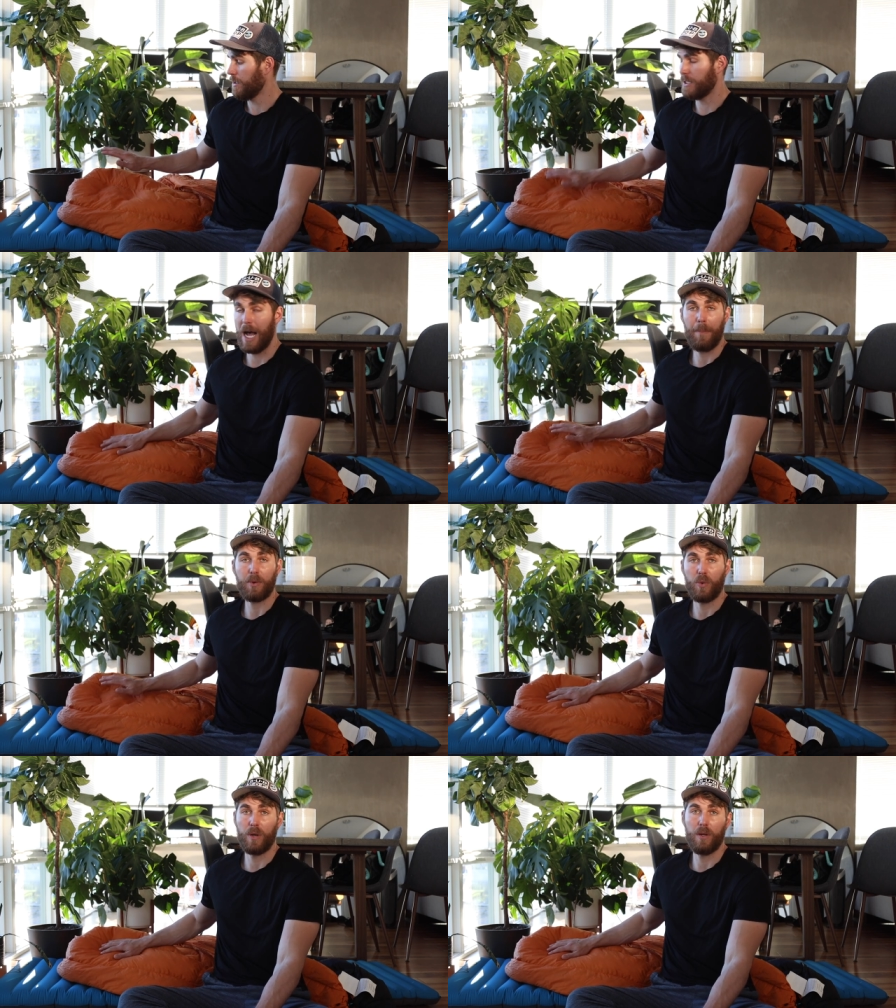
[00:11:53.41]

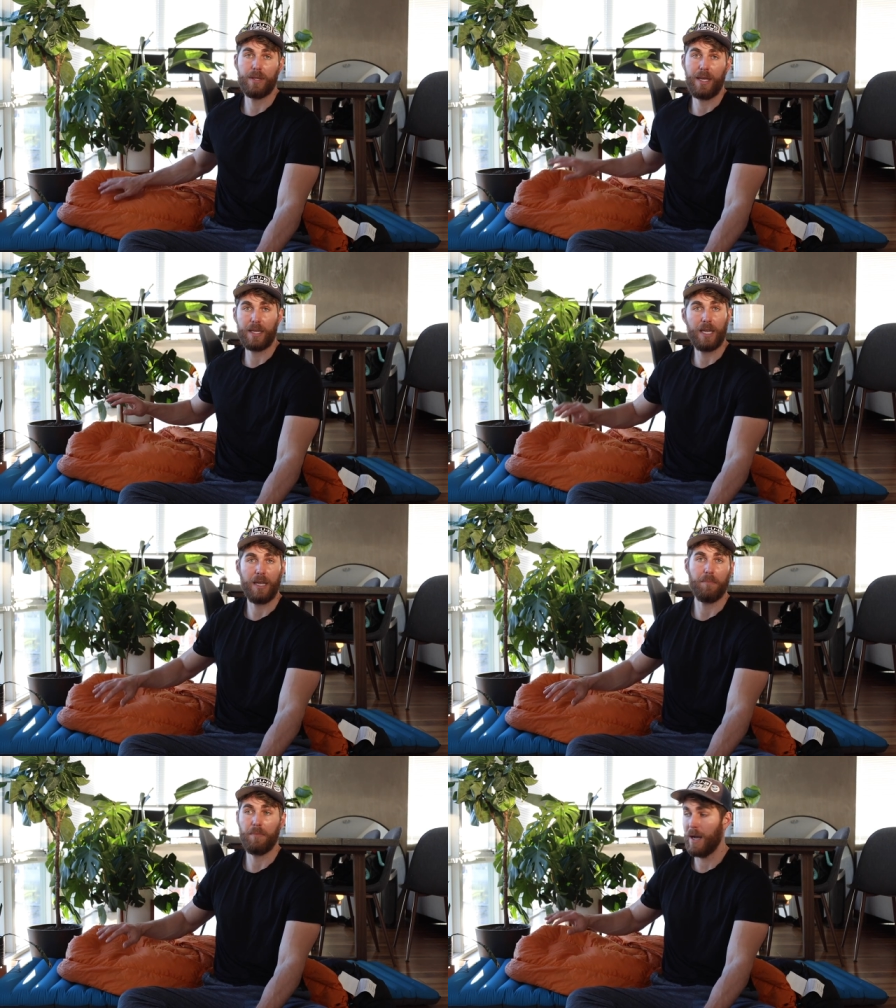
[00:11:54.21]
top quilt and
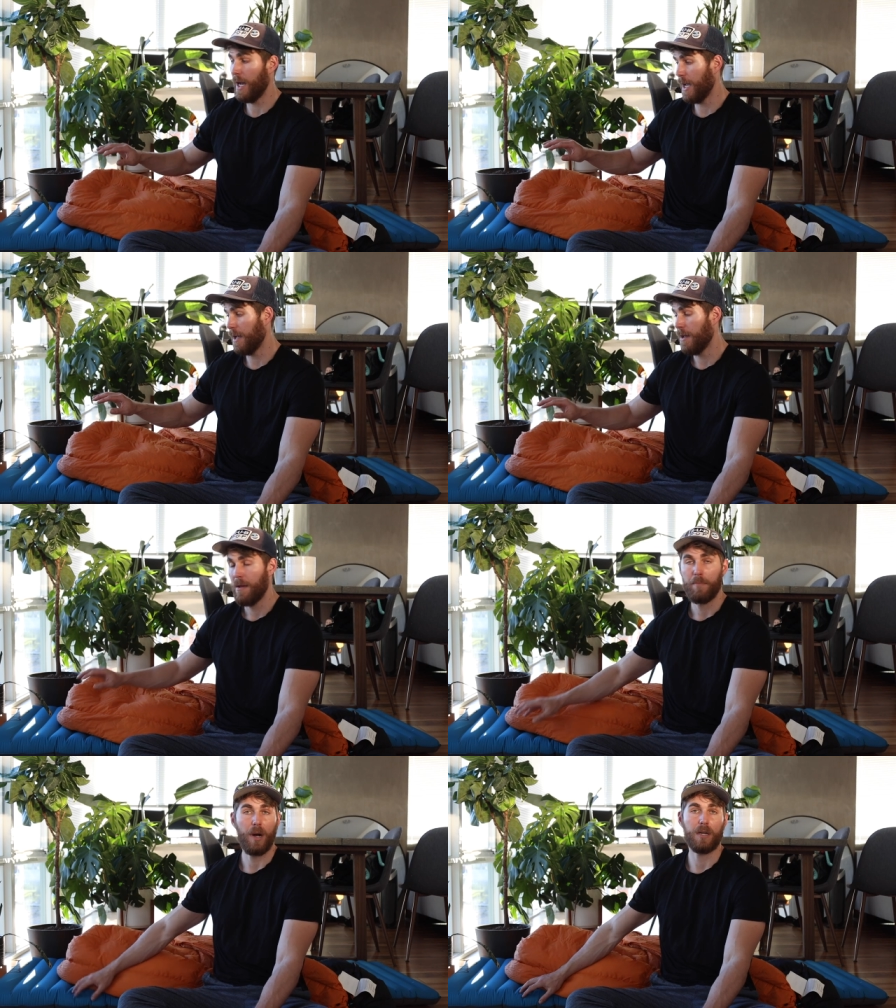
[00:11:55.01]
keep my
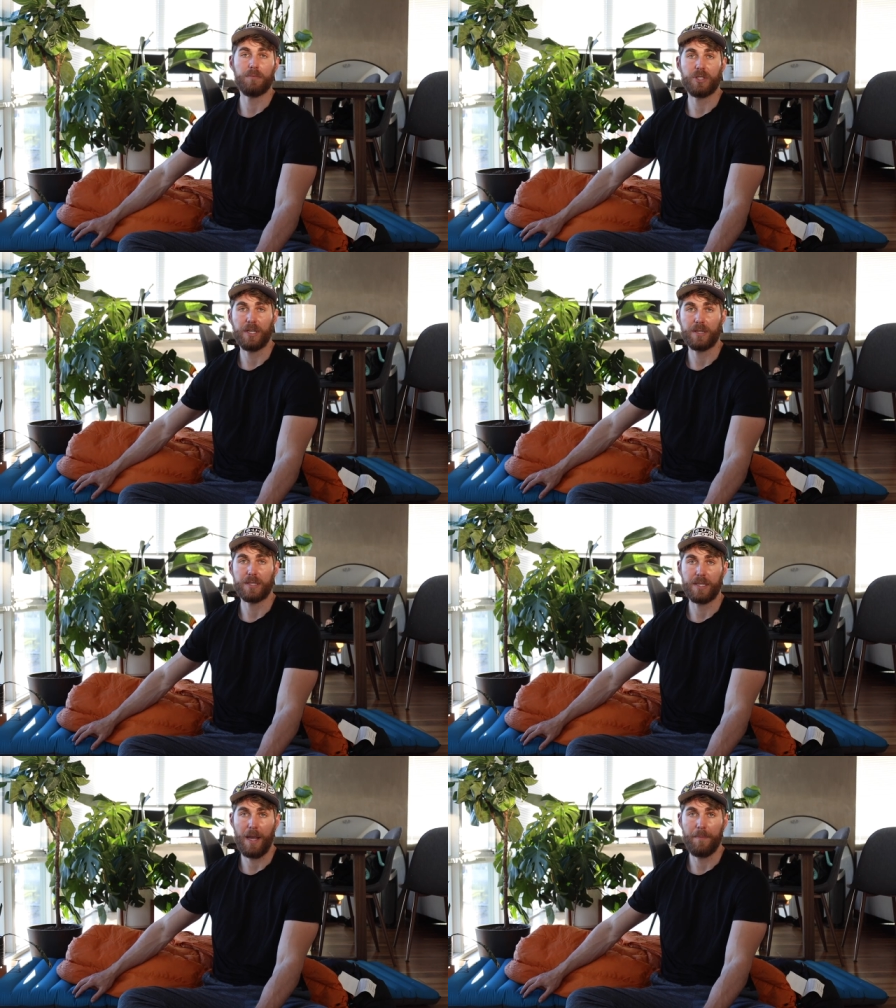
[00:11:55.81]
bottom sheet the
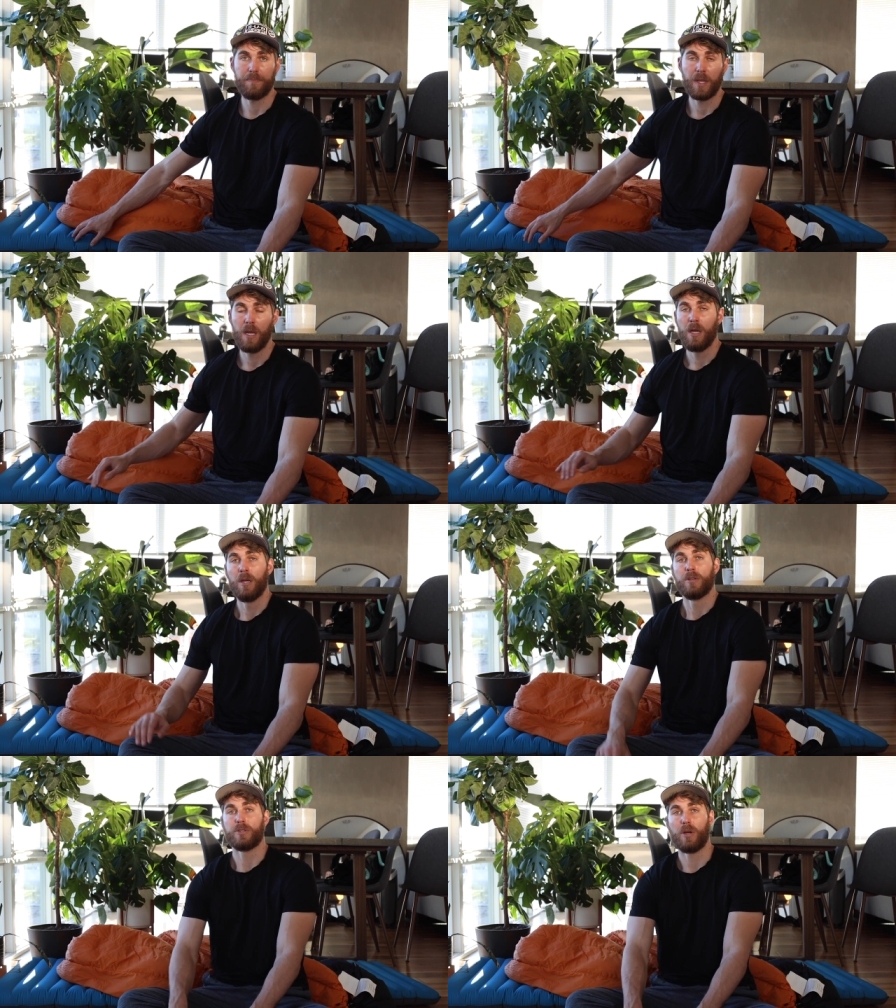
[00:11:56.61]
same.
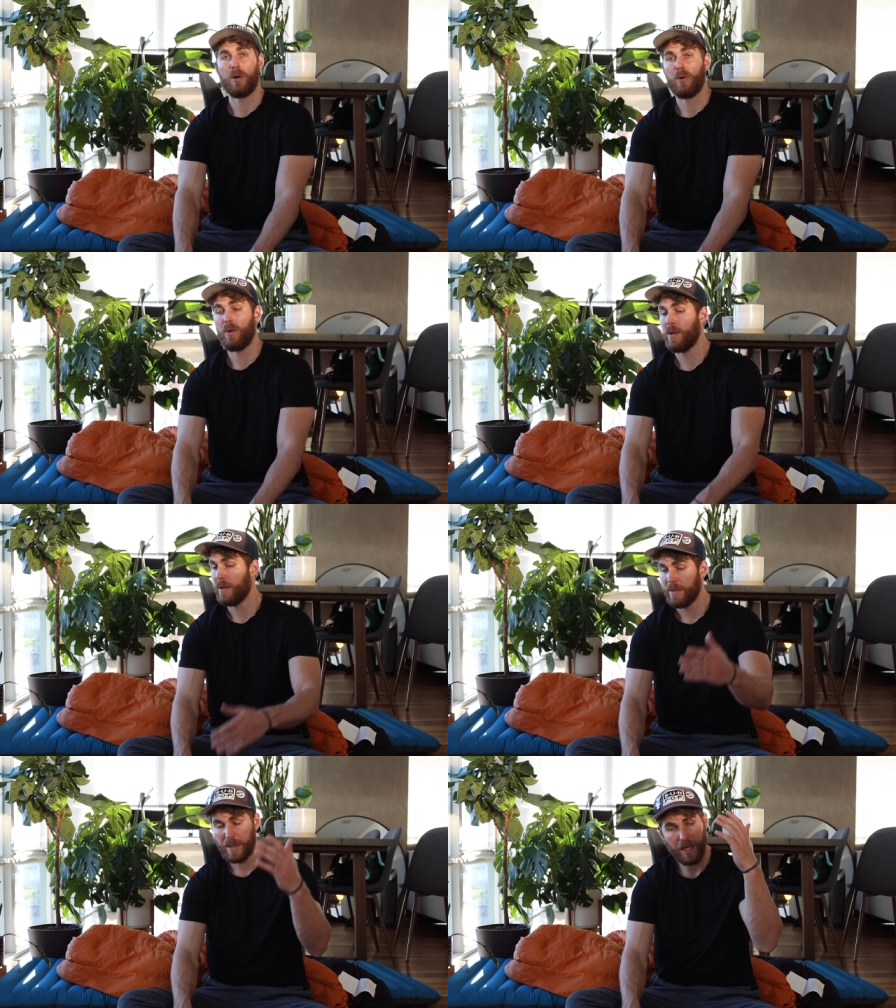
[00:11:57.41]
So
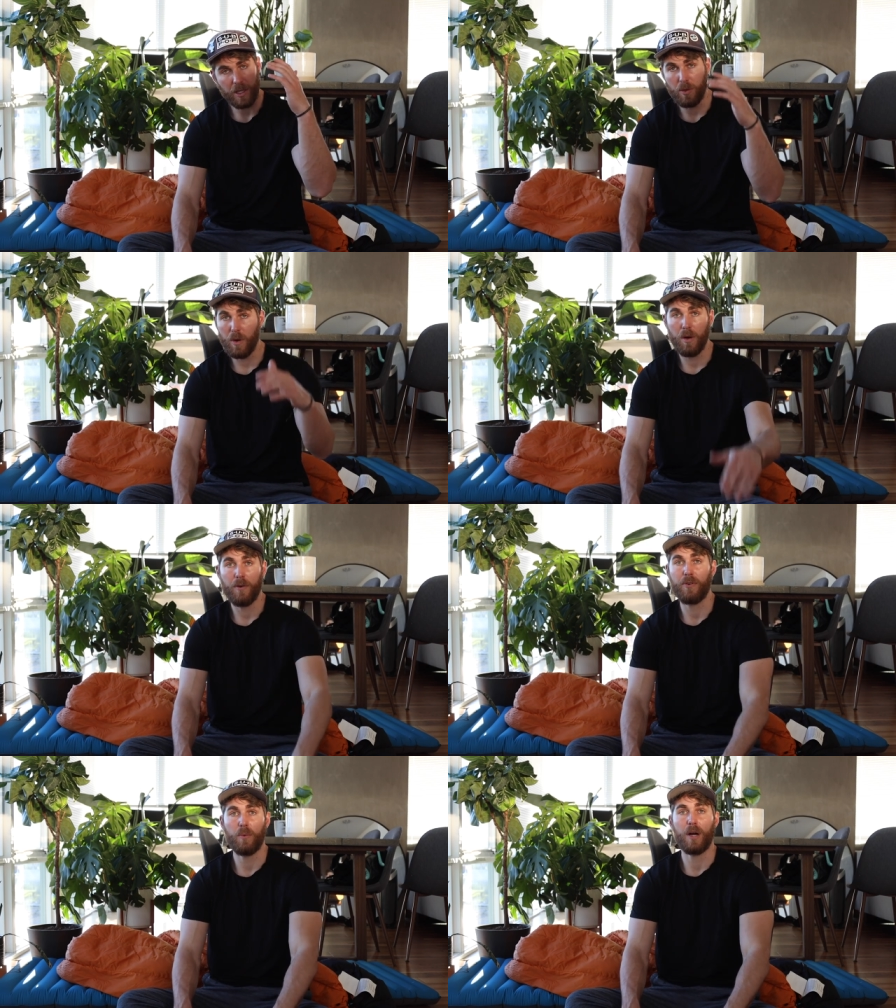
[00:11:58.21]
thank you all
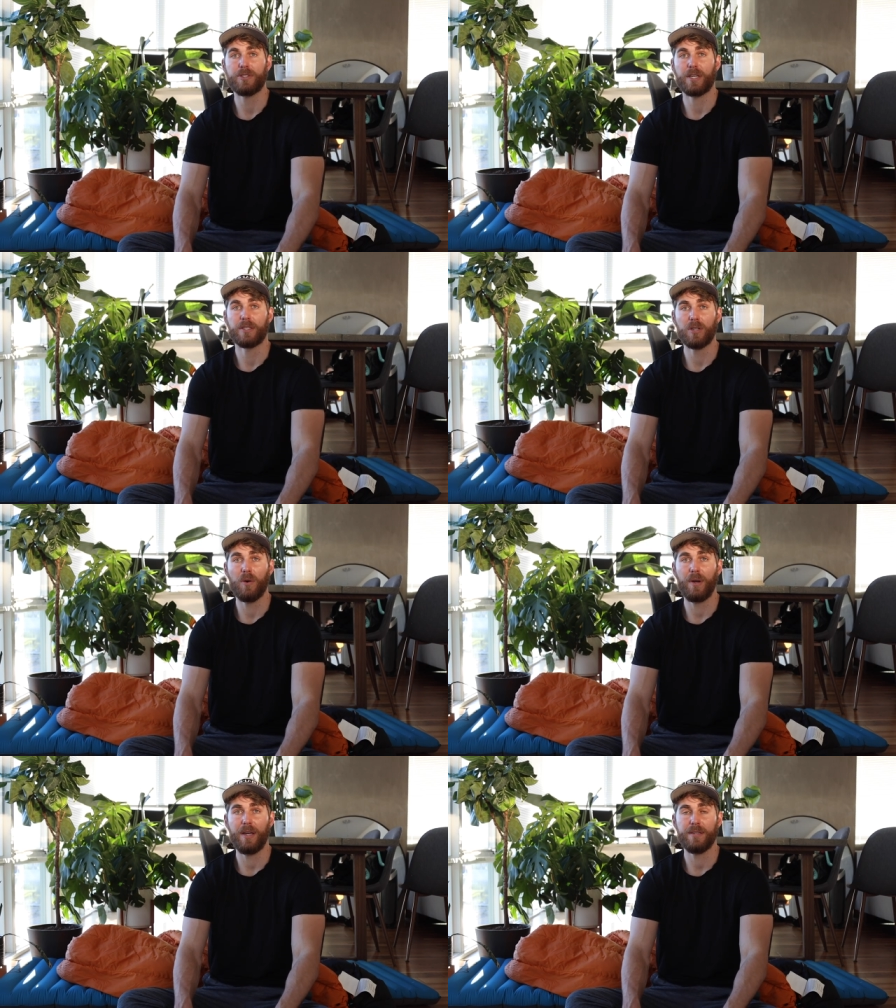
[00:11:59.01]
for watching as
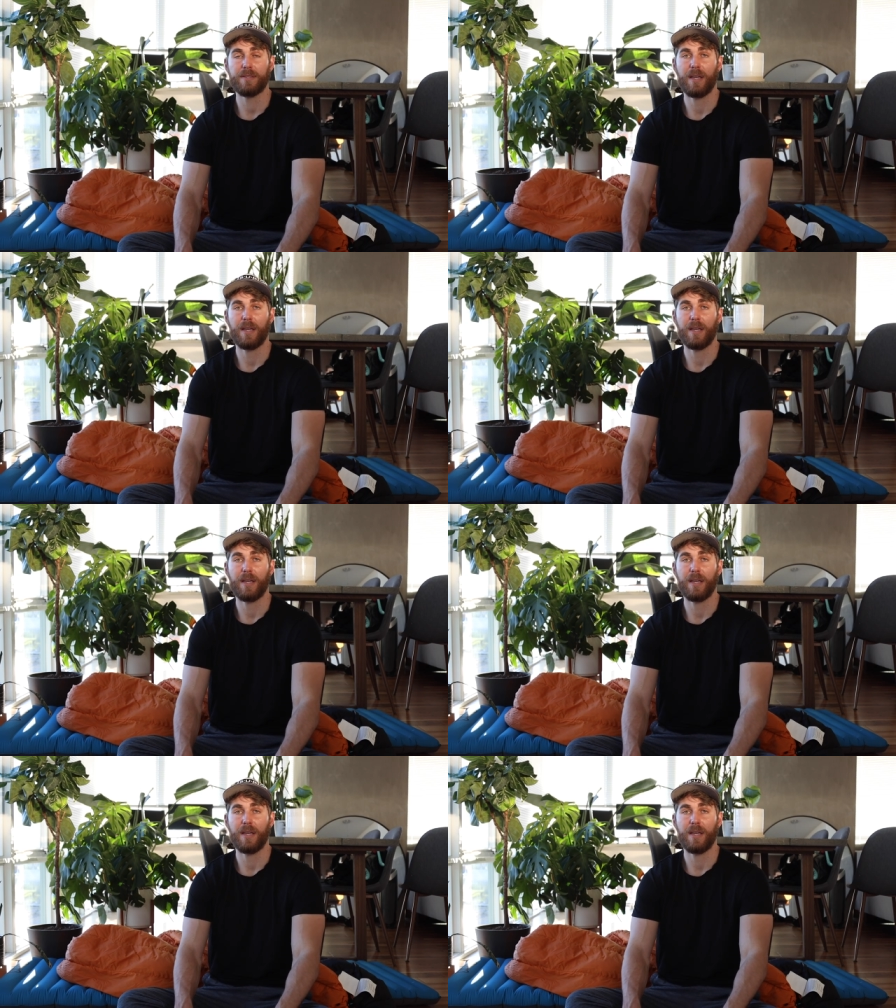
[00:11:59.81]
always,